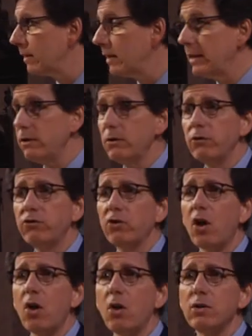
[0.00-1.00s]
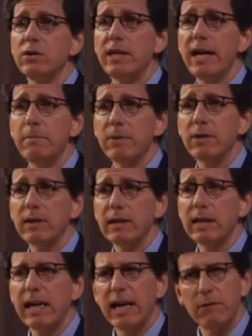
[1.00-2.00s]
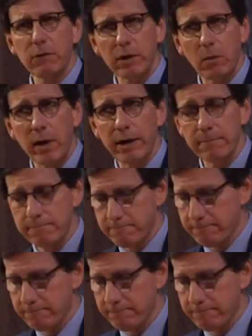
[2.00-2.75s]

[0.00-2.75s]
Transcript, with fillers: Khalil saw depth everywhere.